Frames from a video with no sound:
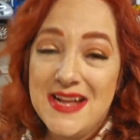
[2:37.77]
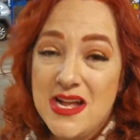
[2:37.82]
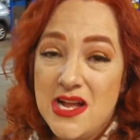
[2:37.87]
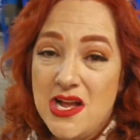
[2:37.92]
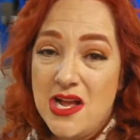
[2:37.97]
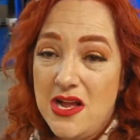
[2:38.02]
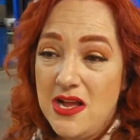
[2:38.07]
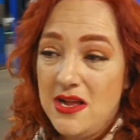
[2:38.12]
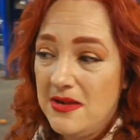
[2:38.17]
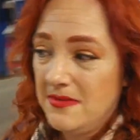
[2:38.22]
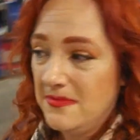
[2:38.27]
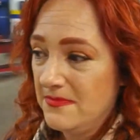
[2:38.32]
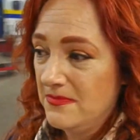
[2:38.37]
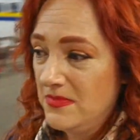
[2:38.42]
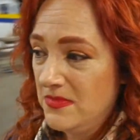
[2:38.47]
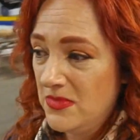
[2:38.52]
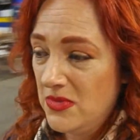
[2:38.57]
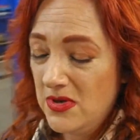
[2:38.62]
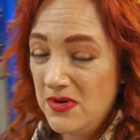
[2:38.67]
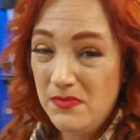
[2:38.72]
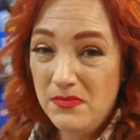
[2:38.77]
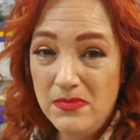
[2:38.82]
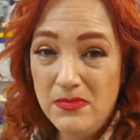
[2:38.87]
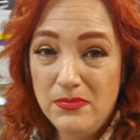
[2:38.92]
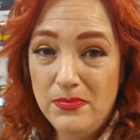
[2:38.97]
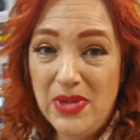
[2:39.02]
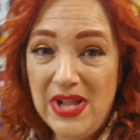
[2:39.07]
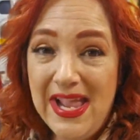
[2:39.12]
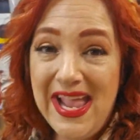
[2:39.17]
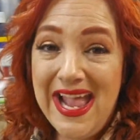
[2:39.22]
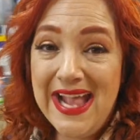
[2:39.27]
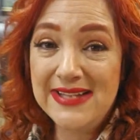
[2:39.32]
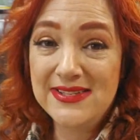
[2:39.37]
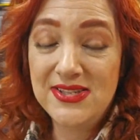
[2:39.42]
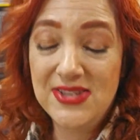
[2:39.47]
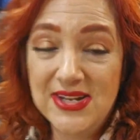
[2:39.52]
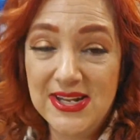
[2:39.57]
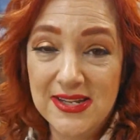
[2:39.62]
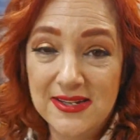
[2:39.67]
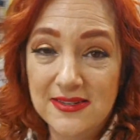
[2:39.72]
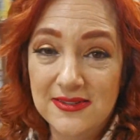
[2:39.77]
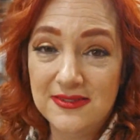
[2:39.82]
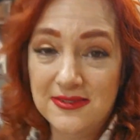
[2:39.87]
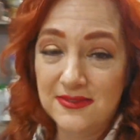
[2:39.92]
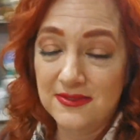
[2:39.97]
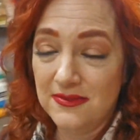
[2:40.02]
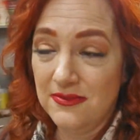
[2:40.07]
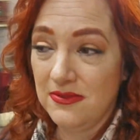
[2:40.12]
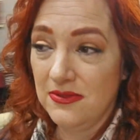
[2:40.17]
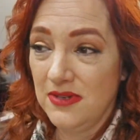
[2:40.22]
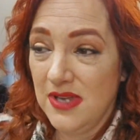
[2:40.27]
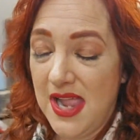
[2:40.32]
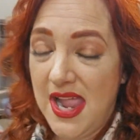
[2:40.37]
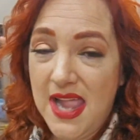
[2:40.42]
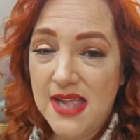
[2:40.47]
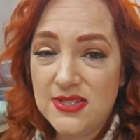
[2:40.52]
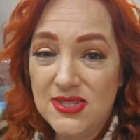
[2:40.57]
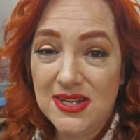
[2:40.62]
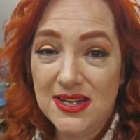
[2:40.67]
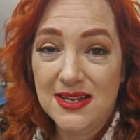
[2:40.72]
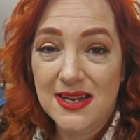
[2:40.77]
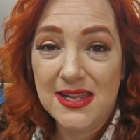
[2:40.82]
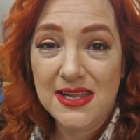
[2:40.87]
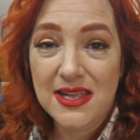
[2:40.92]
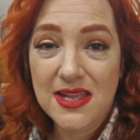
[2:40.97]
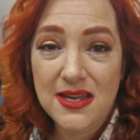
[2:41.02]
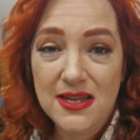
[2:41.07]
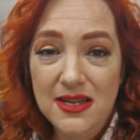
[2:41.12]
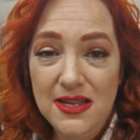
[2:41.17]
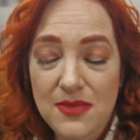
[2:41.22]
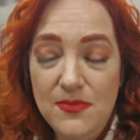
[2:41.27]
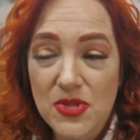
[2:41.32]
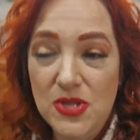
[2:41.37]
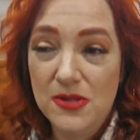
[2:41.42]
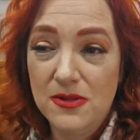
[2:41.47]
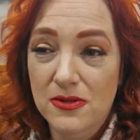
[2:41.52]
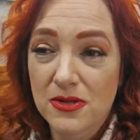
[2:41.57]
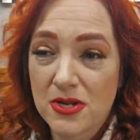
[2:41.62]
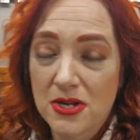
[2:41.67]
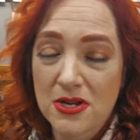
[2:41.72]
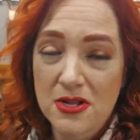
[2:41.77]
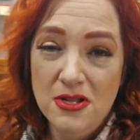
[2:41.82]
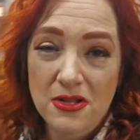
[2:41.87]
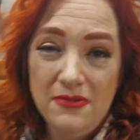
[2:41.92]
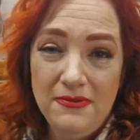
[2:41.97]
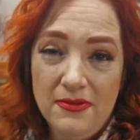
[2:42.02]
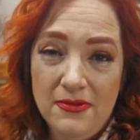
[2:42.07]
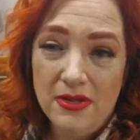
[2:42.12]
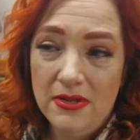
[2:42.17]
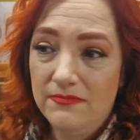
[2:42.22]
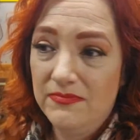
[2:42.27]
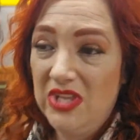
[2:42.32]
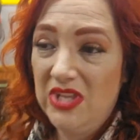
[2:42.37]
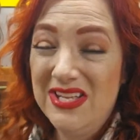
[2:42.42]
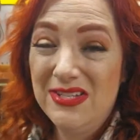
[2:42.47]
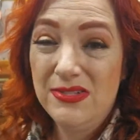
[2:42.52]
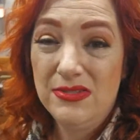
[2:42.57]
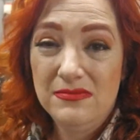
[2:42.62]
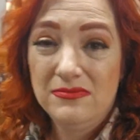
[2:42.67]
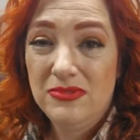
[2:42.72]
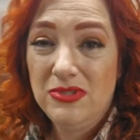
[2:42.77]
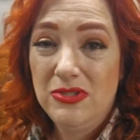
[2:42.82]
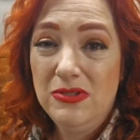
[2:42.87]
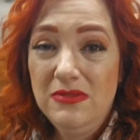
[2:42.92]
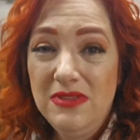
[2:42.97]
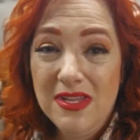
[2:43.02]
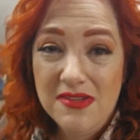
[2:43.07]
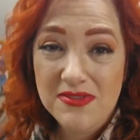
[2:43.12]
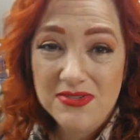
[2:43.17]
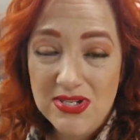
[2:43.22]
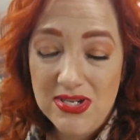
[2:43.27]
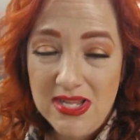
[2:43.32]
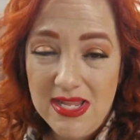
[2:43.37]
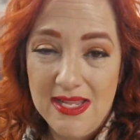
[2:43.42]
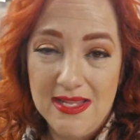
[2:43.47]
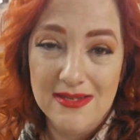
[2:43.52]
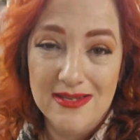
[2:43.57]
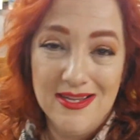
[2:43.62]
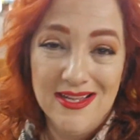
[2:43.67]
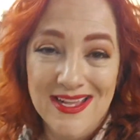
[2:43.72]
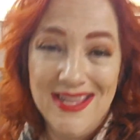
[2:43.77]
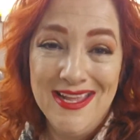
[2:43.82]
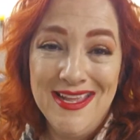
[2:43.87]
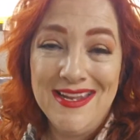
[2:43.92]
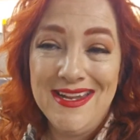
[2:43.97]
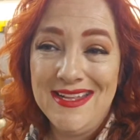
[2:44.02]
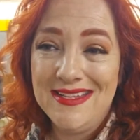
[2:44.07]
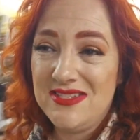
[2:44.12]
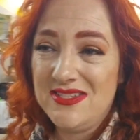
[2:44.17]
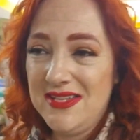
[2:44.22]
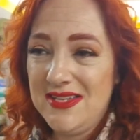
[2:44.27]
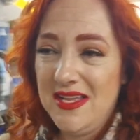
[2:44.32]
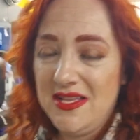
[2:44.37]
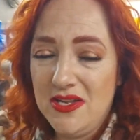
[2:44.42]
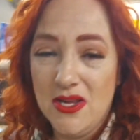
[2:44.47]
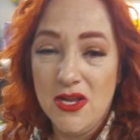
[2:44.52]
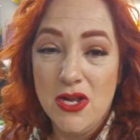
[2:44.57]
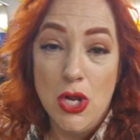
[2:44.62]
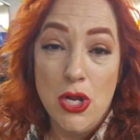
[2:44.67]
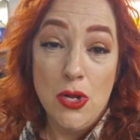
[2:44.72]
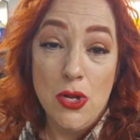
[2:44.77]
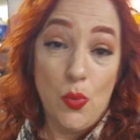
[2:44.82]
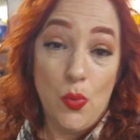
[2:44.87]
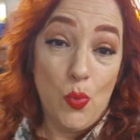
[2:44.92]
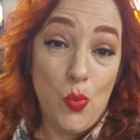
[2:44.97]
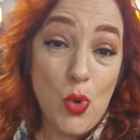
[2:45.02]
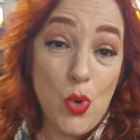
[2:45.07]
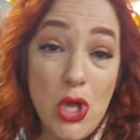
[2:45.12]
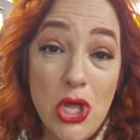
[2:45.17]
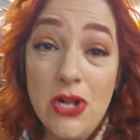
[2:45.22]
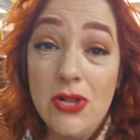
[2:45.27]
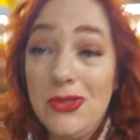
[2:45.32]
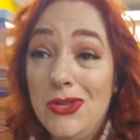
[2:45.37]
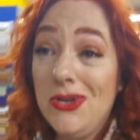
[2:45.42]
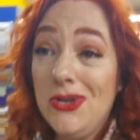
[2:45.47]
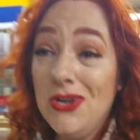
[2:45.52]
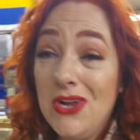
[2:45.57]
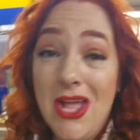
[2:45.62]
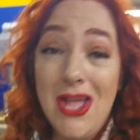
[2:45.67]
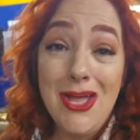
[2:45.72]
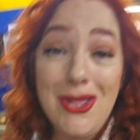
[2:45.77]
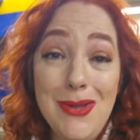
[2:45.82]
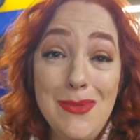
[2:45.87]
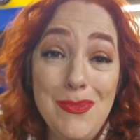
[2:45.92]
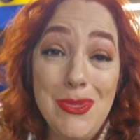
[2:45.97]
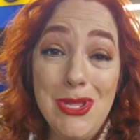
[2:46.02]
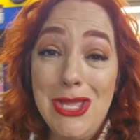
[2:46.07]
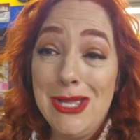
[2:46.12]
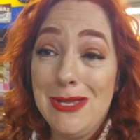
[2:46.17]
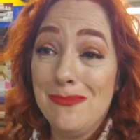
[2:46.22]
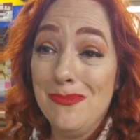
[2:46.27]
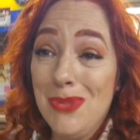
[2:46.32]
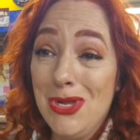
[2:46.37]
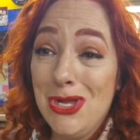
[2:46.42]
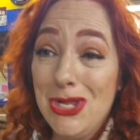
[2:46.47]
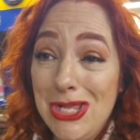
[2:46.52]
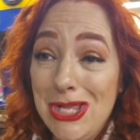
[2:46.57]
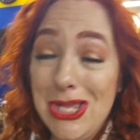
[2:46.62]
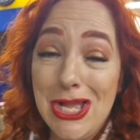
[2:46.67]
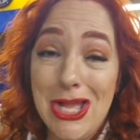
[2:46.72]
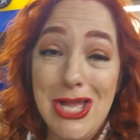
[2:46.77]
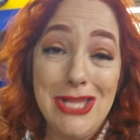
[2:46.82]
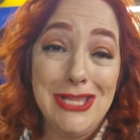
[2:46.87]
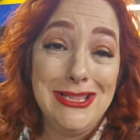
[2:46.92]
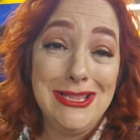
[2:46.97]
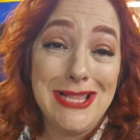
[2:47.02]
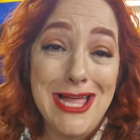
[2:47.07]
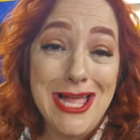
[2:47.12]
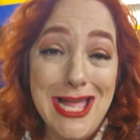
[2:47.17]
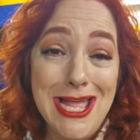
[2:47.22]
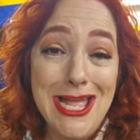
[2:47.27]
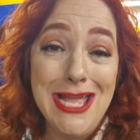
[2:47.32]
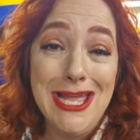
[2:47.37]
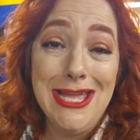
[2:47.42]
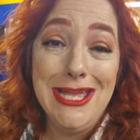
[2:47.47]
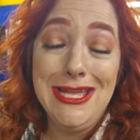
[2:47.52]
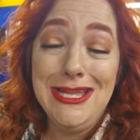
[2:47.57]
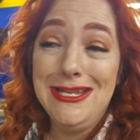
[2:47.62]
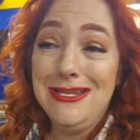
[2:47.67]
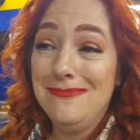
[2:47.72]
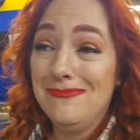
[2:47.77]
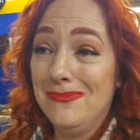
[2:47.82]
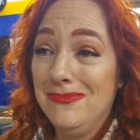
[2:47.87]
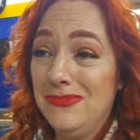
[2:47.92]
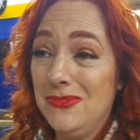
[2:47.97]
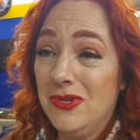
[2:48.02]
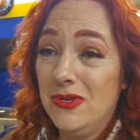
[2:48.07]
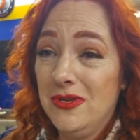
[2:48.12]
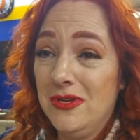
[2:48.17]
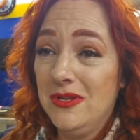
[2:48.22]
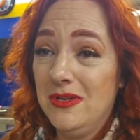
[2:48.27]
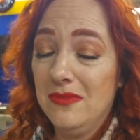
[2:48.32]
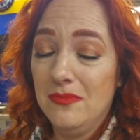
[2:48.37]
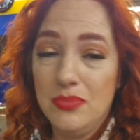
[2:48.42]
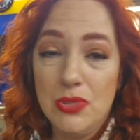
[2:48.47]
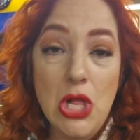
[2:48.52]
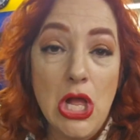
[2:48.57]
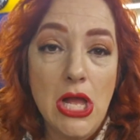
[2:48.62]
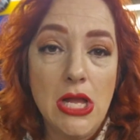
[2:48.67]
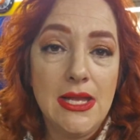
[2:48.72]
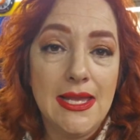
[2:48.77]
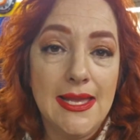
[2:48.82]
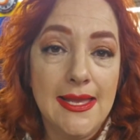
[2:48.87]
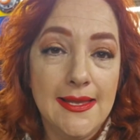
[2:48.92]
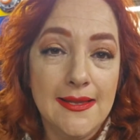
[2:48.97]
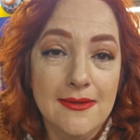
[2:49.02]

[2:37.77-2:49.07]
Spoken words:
By accident. I got an email in 2008, and it said, want to learn how to make money online blogging.